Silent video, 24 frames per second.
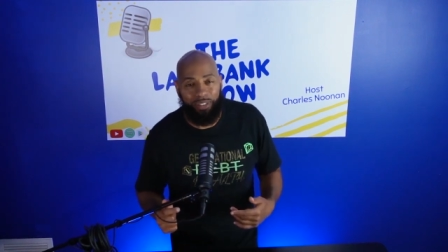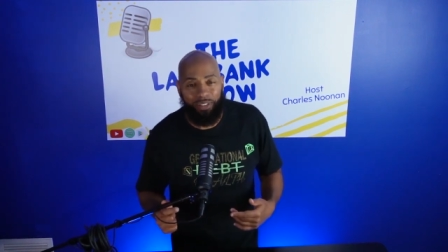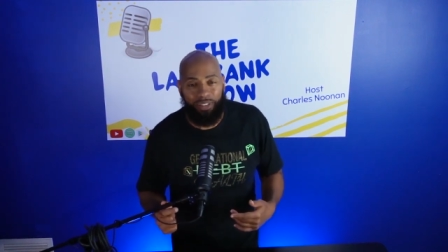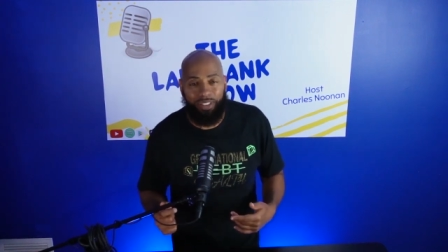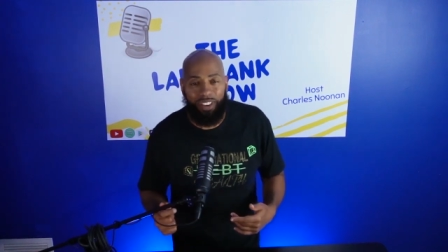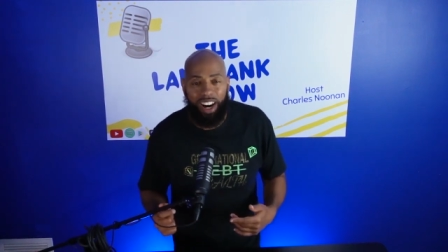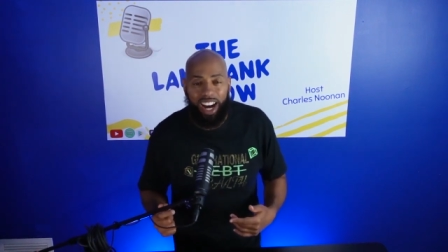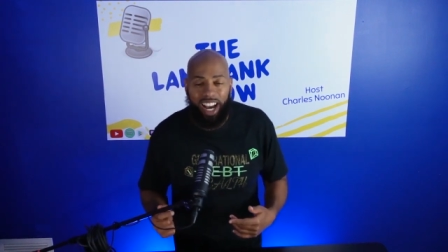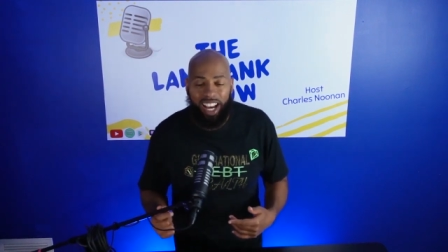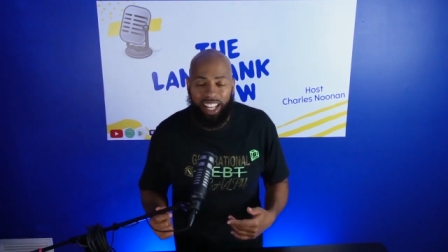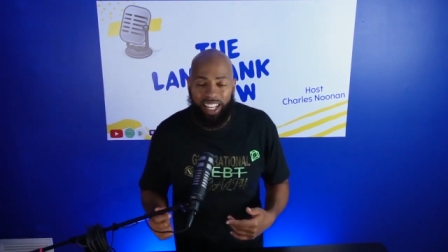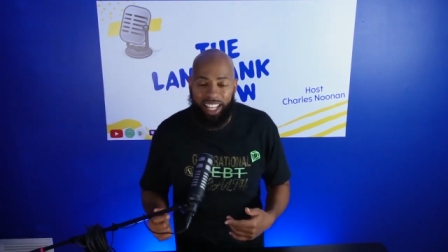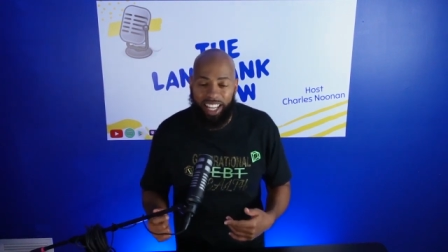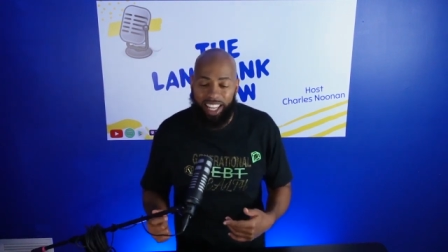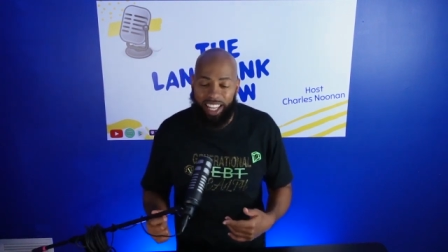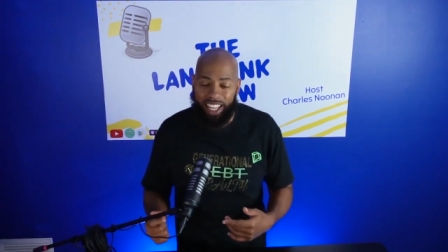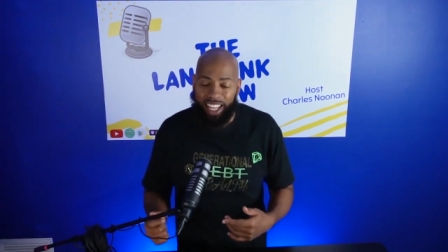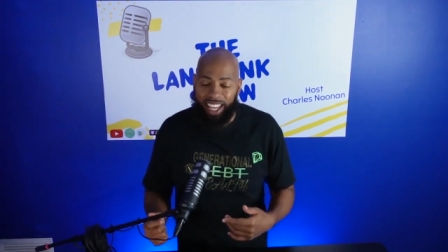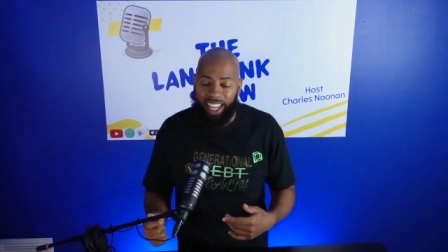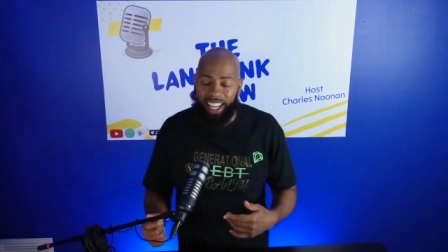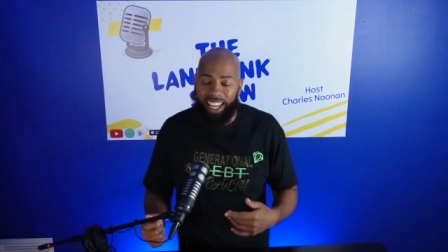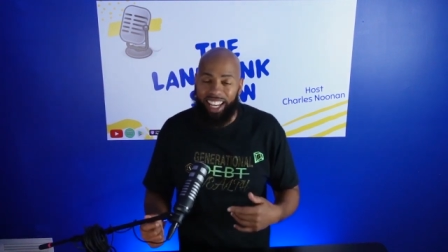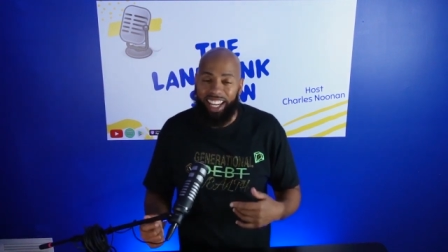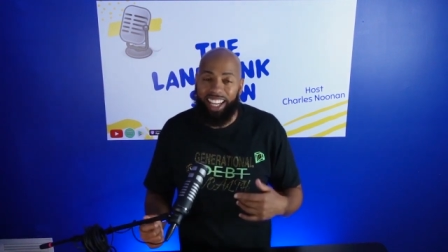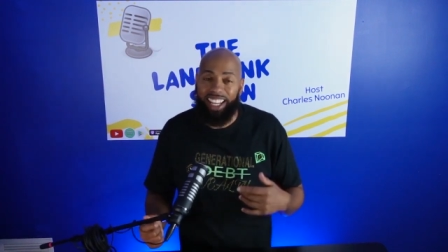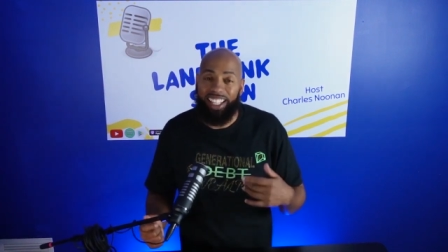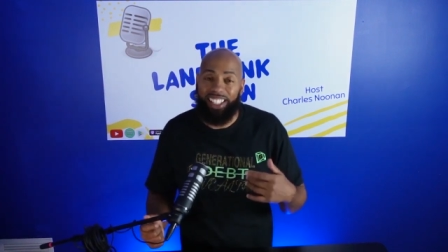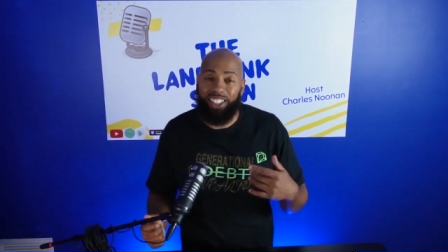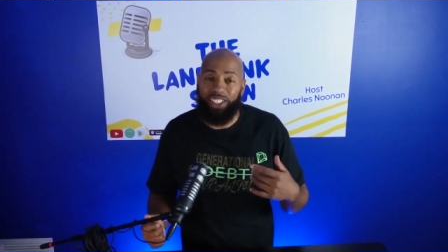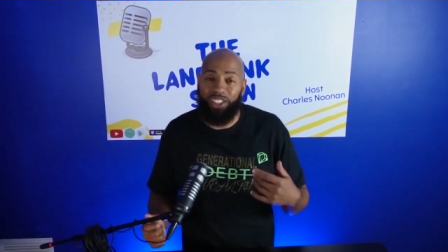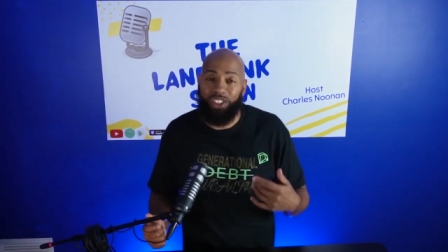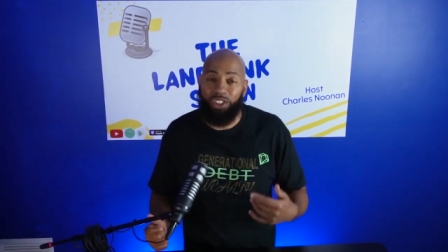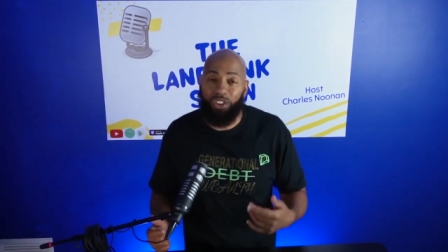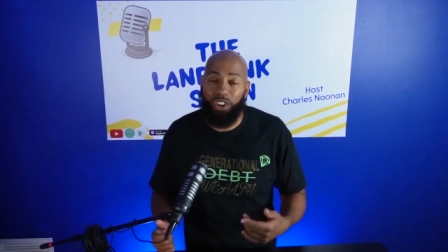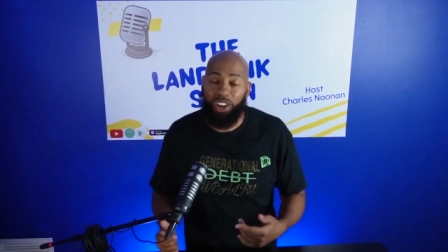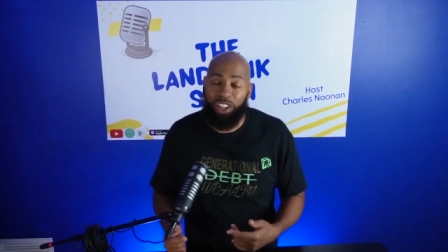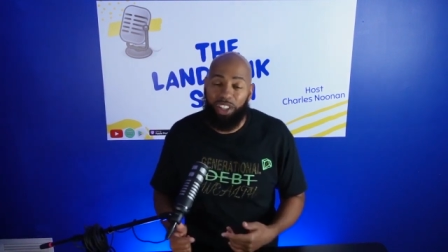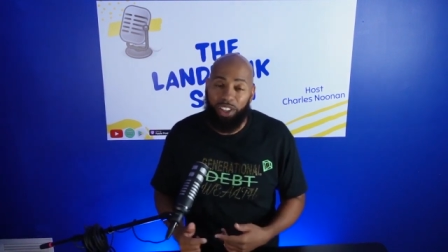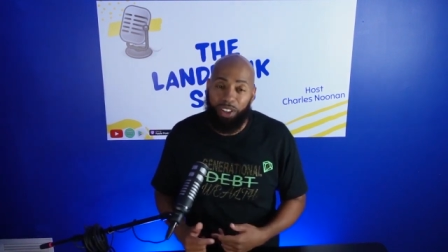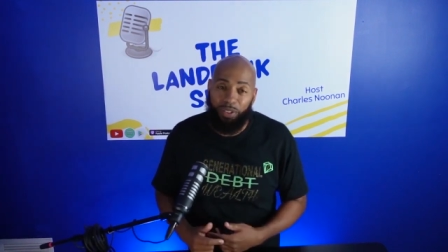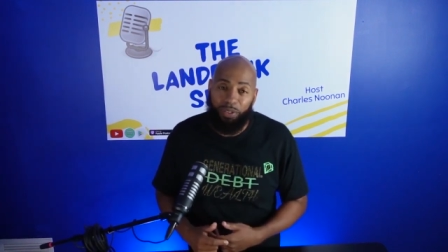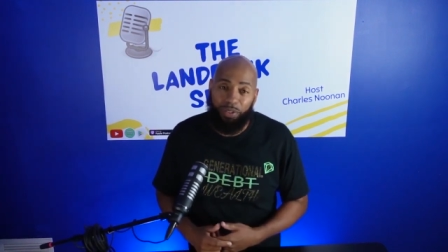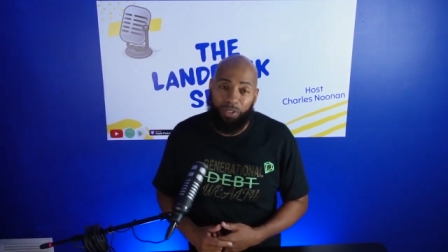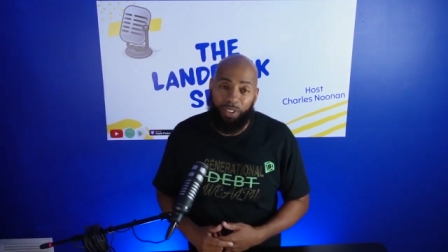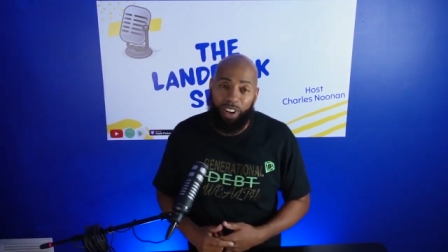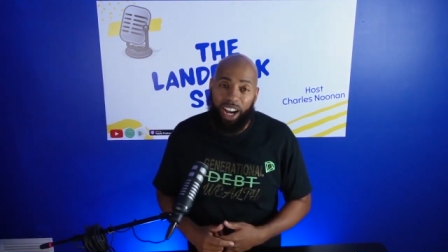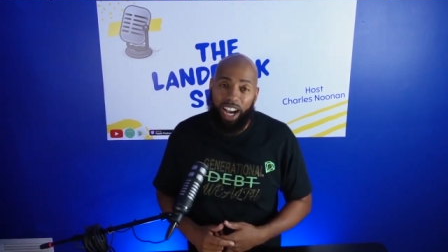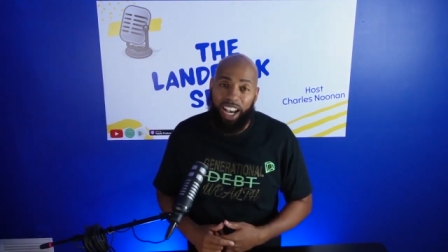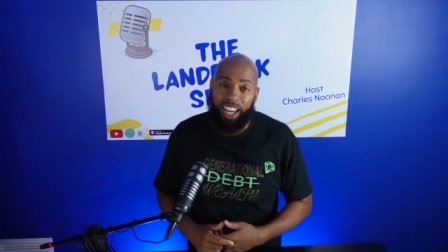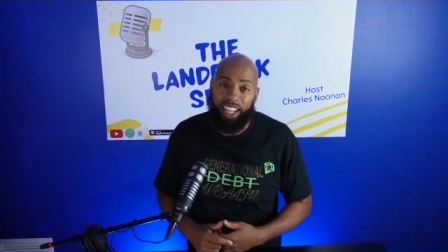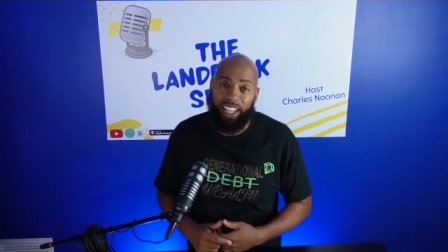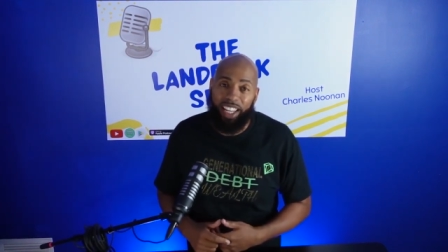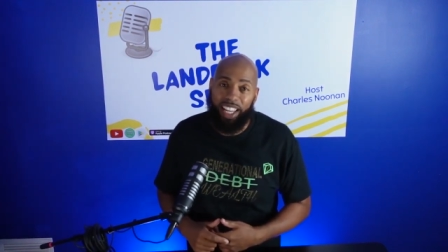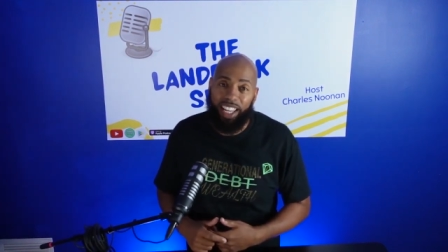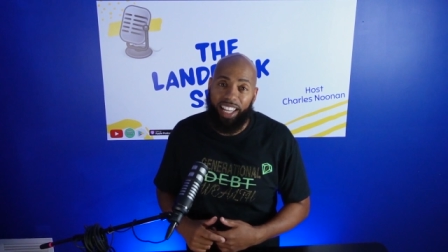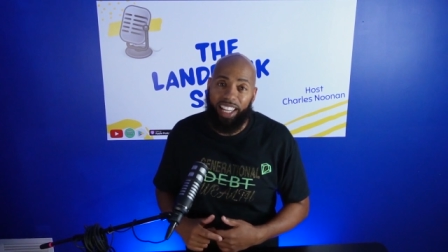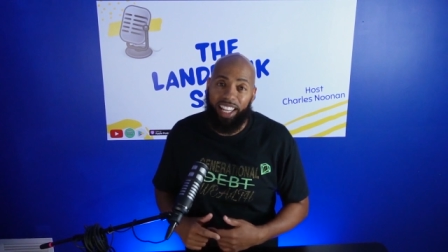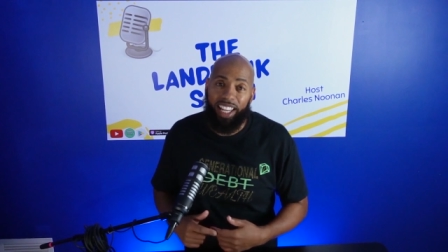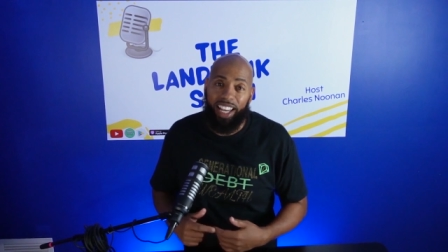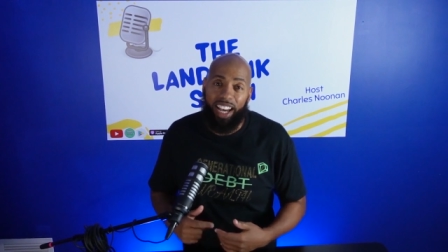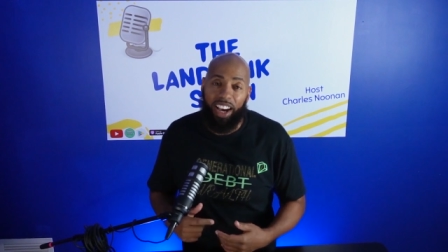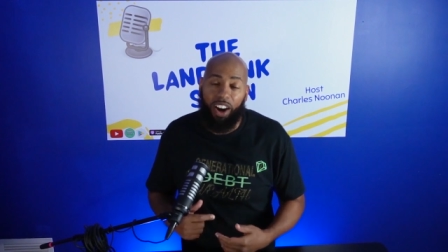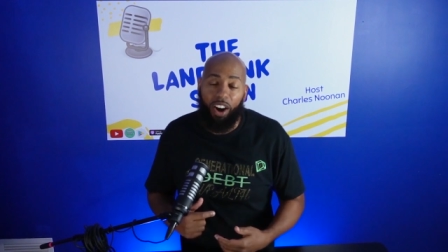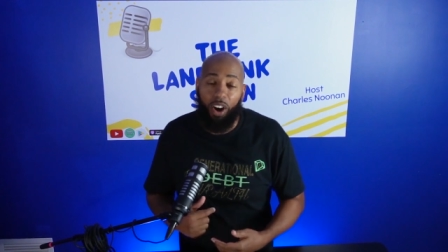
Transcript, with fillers: Friday, enjoy your Friday.